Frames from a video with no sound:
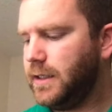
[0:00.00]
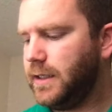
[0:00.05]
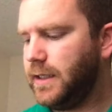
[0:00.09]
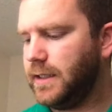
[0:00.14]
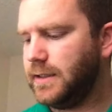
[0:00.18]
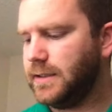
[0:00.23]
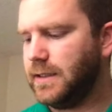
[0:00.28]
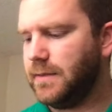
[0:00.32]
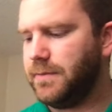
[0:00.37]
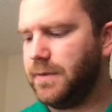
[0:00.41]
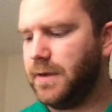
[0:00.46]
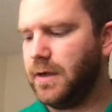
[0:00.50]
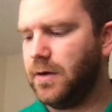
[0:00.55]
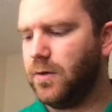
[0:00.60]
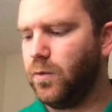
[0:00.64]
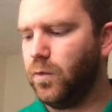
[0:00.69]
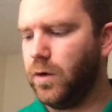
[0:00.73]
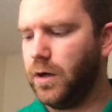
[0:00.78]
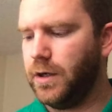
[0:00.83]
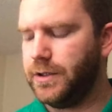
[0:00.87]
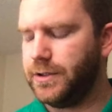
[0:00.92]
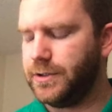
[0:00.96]
is it being a
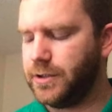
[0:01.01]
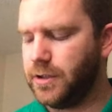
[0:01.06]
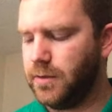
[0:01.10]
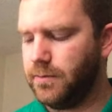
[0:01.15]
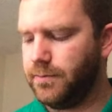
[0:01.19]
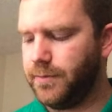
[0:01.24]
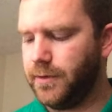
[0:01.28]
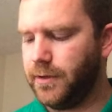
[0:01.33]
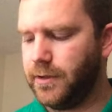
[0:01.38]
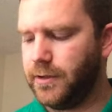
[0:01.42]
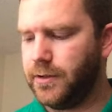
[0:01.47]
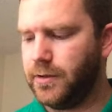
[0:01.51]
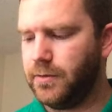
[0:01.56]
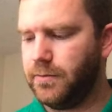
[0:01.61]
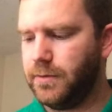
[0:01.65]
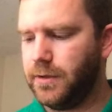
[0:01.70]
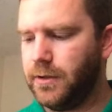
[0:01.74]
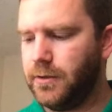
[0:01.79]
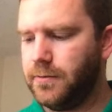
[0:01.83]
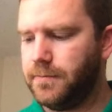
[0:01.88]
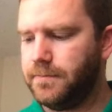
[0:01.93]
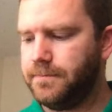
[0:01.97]
one-term polynomial.